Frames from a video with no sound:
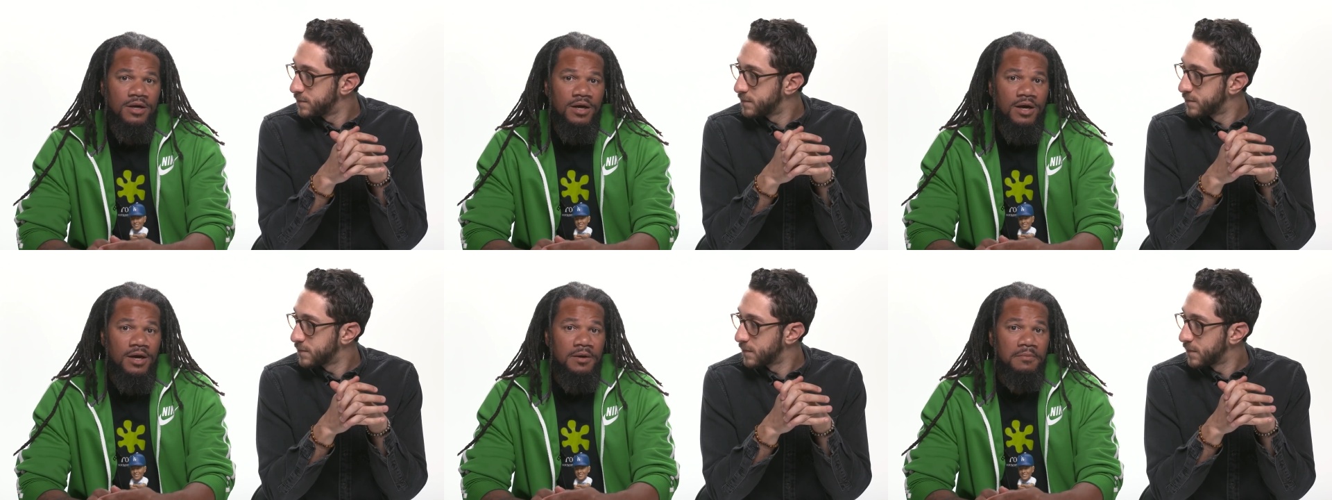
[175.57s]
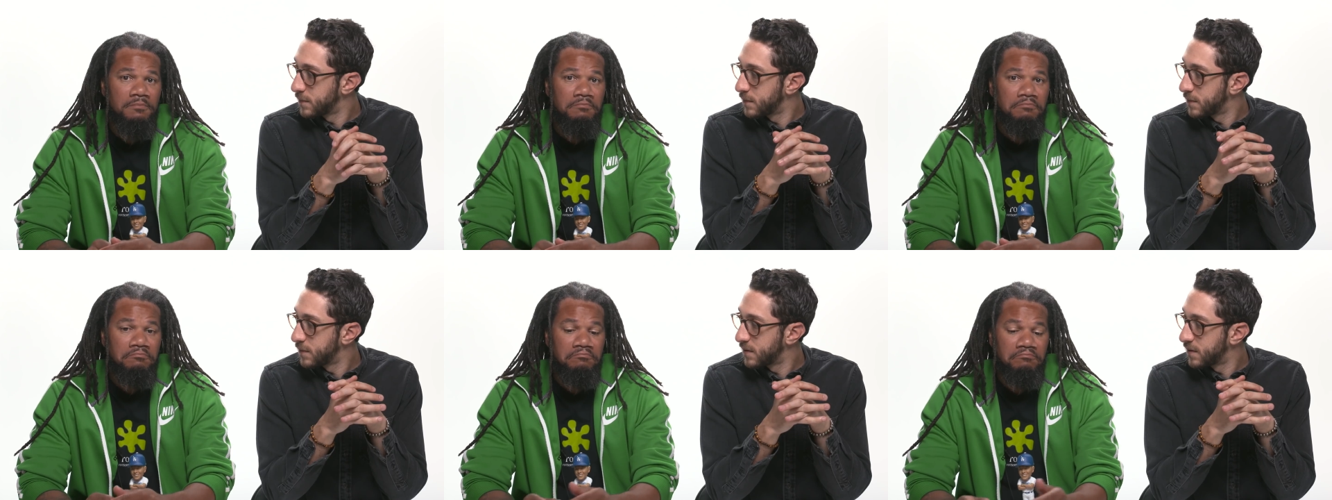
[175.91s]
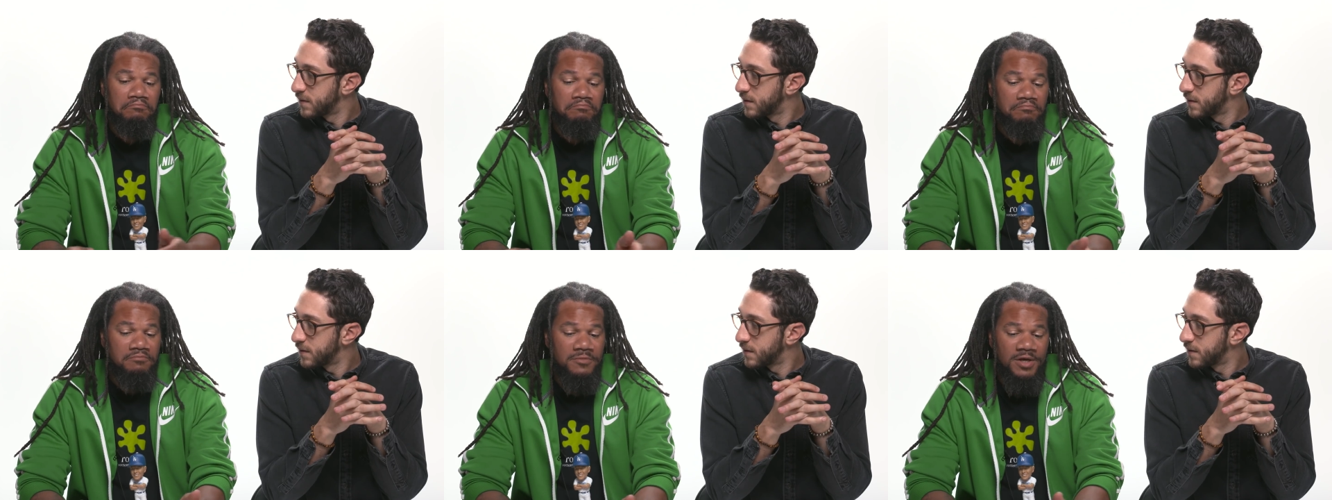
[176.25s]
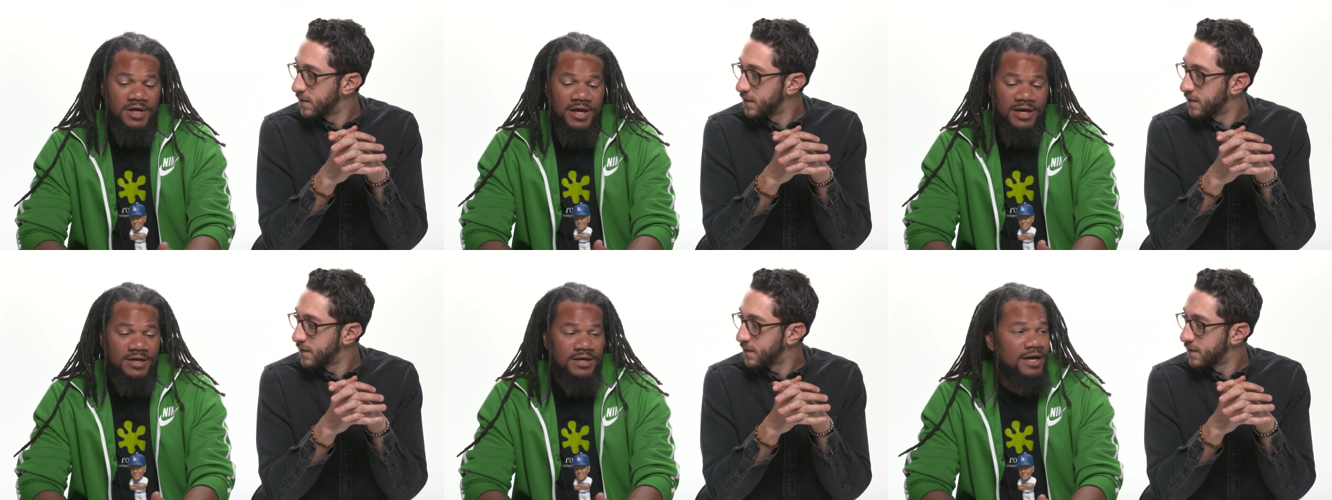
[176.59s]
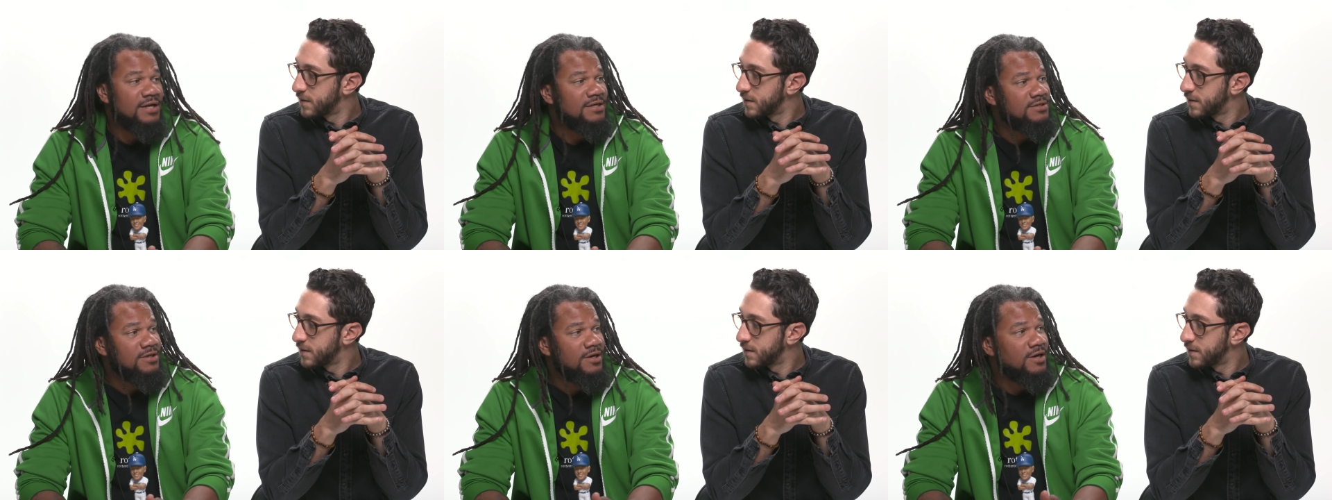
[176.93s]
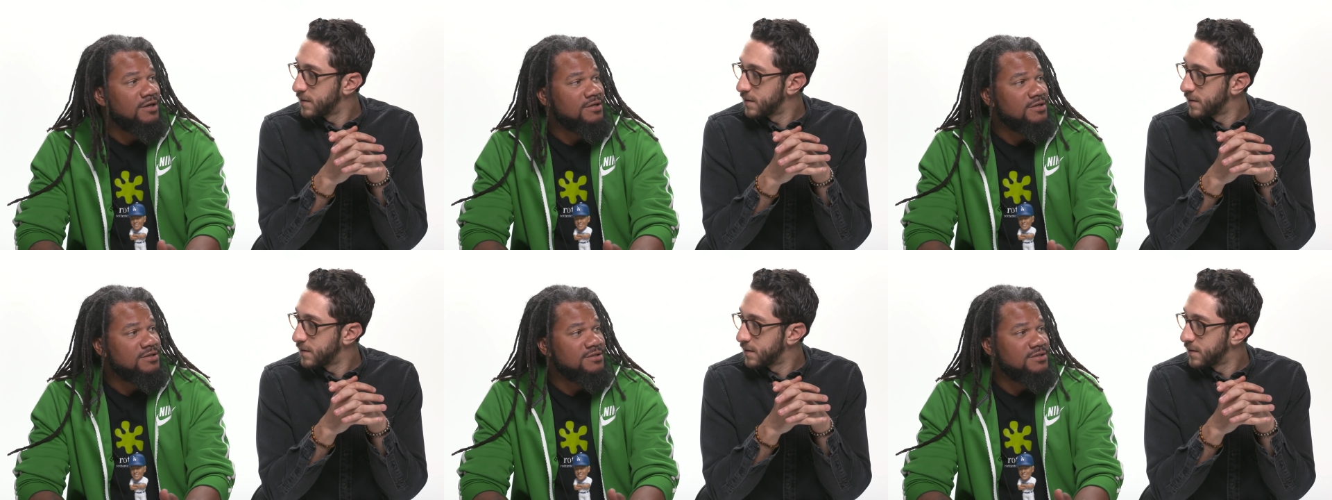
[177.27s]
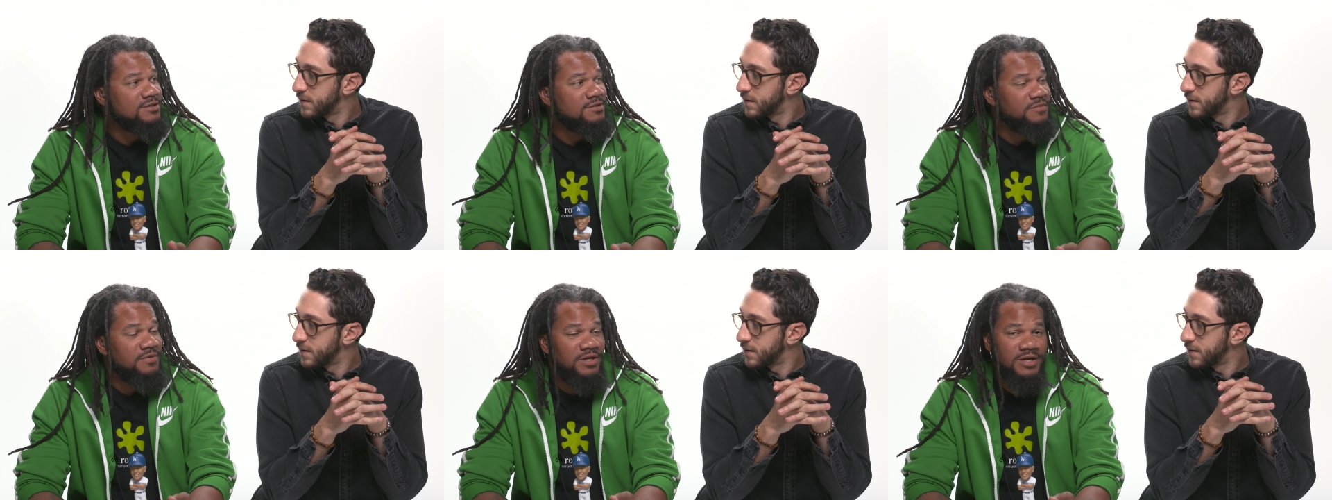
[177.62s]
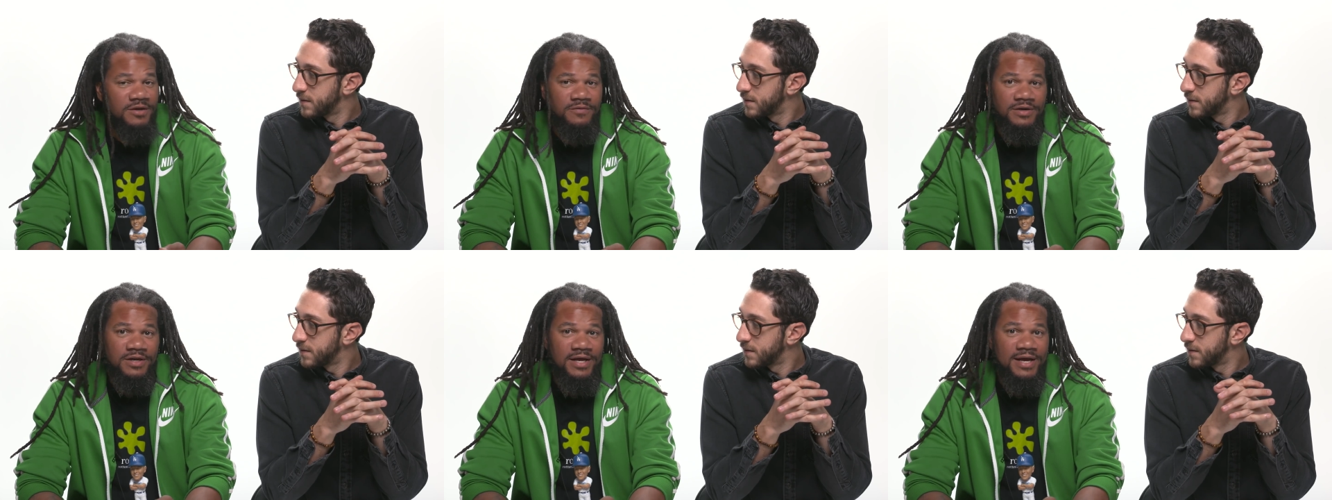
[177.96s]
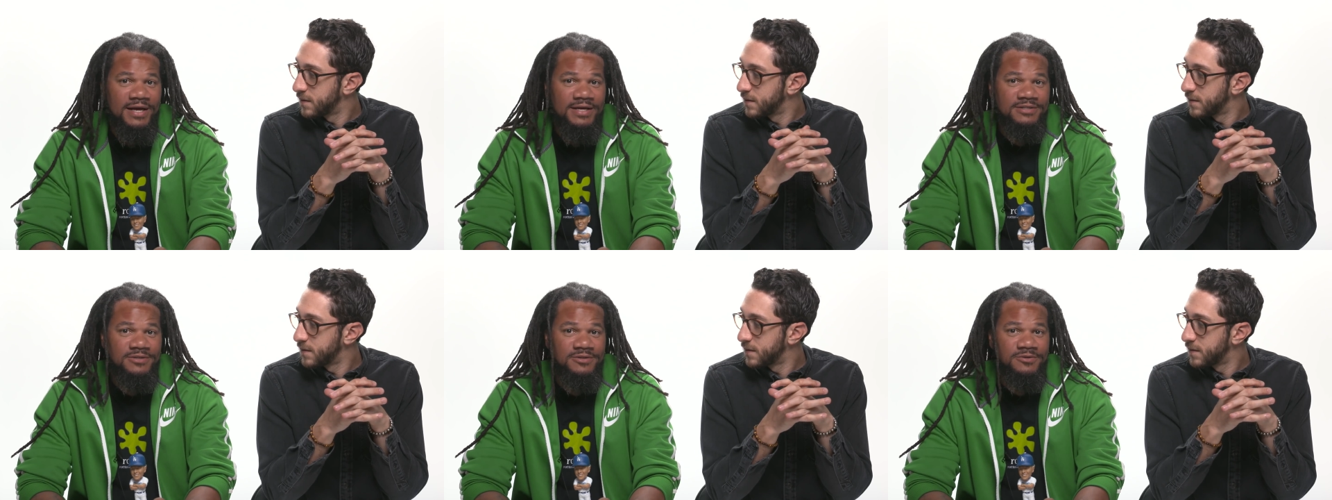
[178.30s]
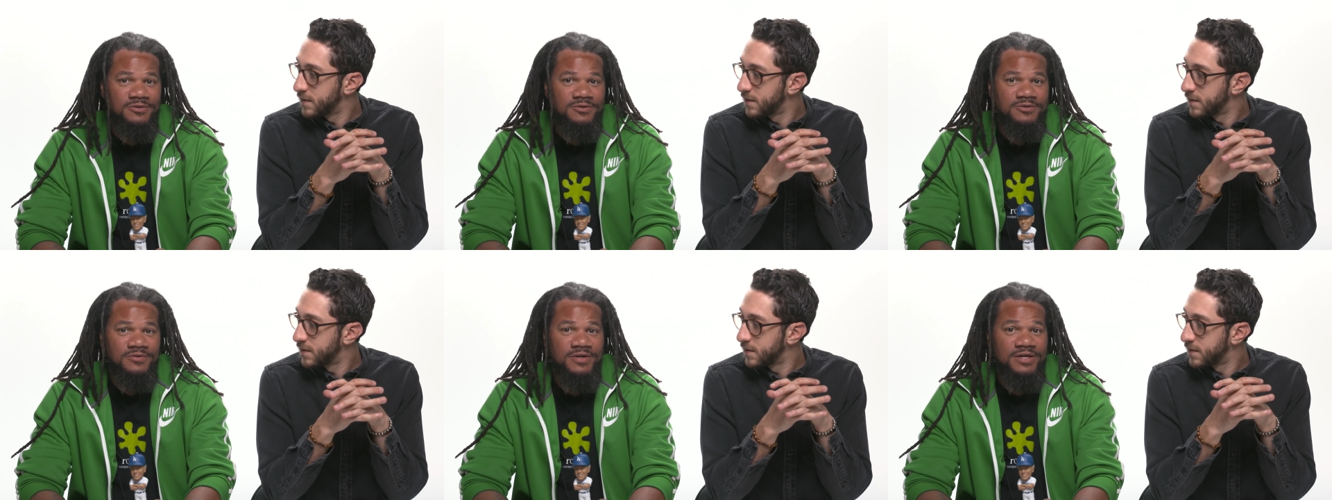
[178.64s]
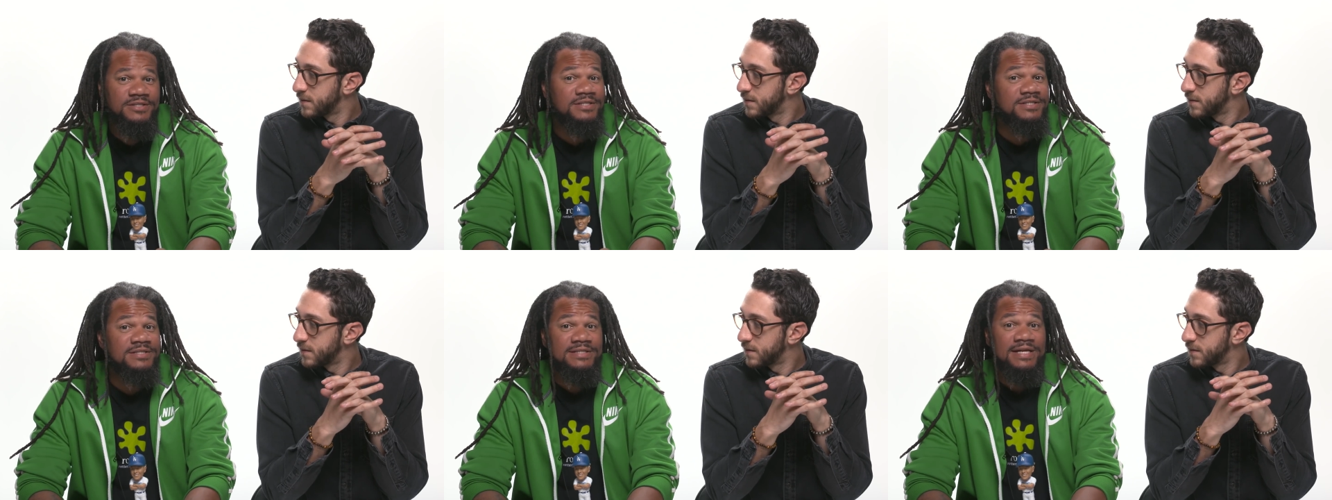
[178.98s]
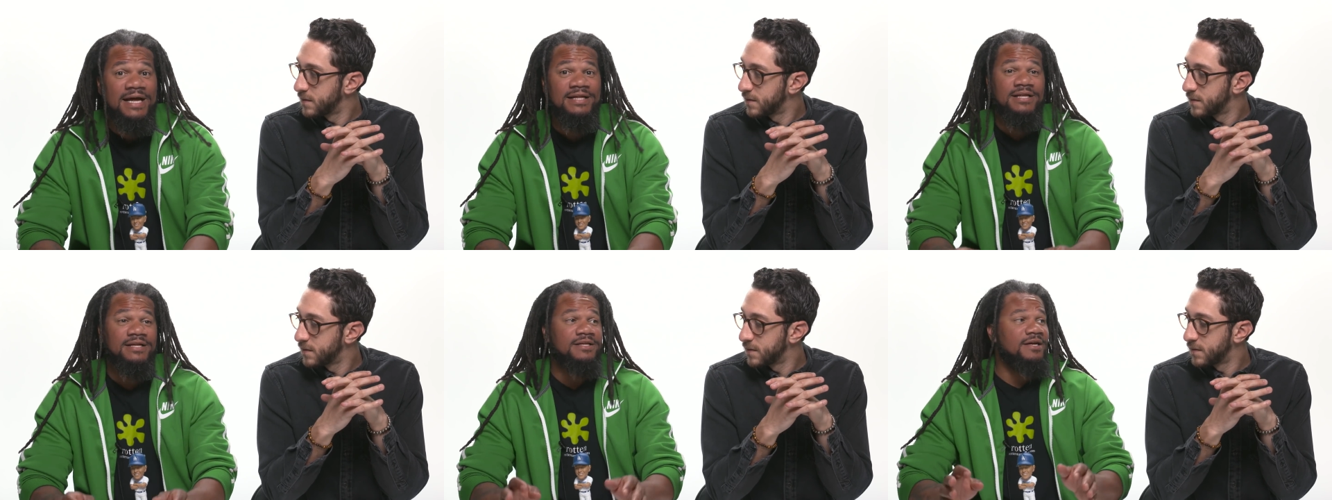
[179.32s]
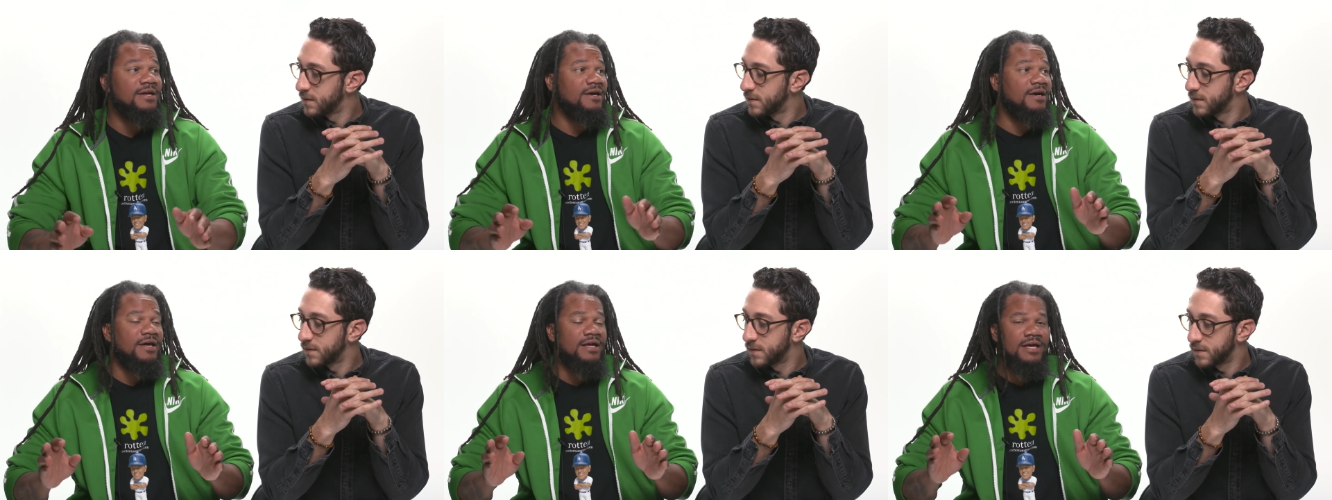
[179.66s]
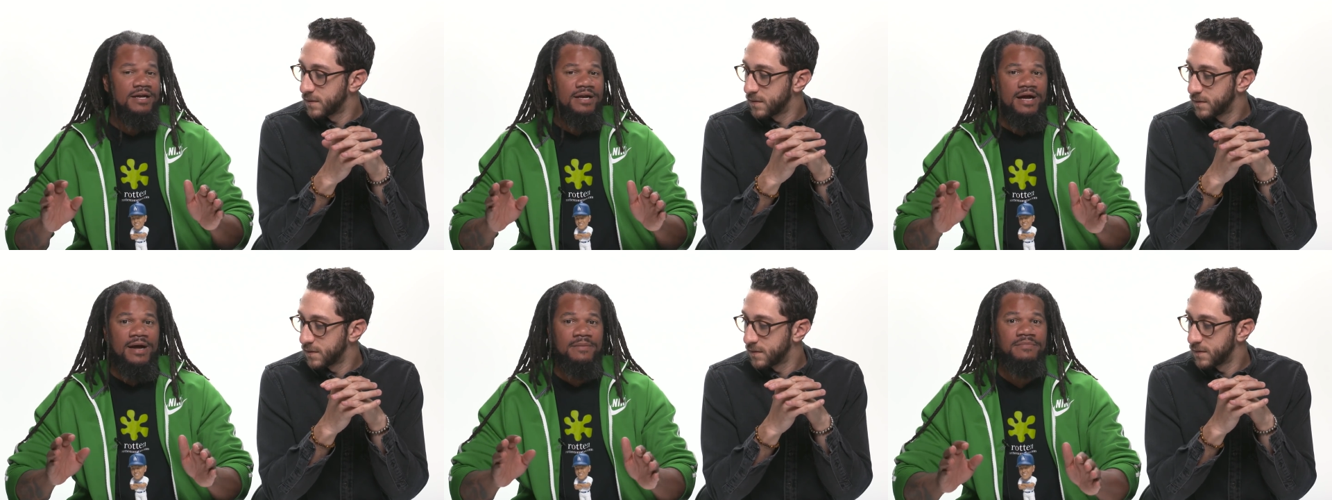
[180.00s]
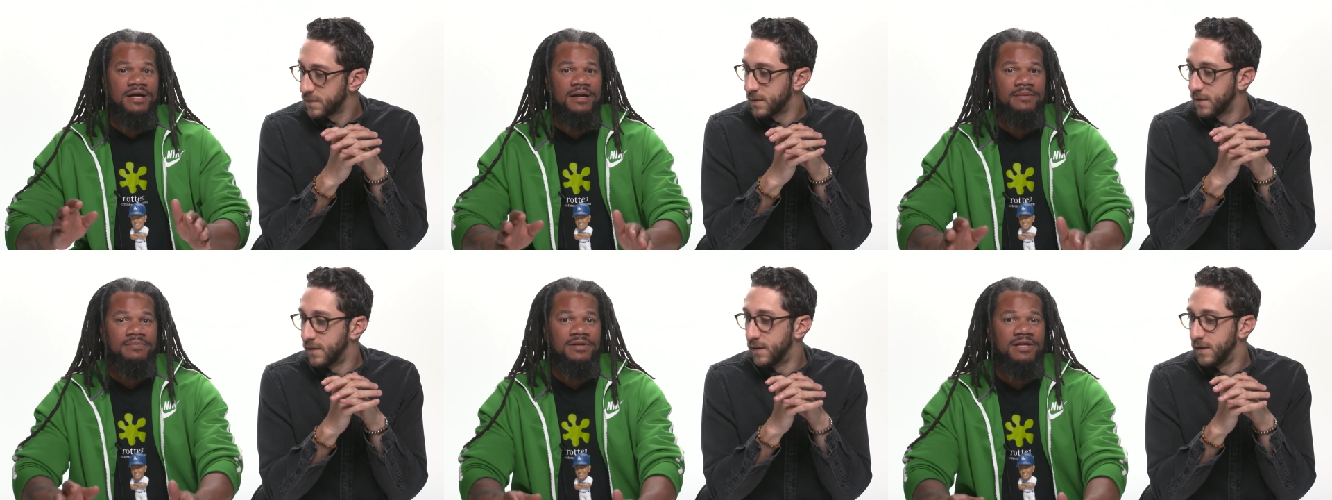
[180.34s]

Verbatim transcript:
Speaker 1: Um, you got to not talk to the media when they ask you those questions. Not that they're again. I'm not a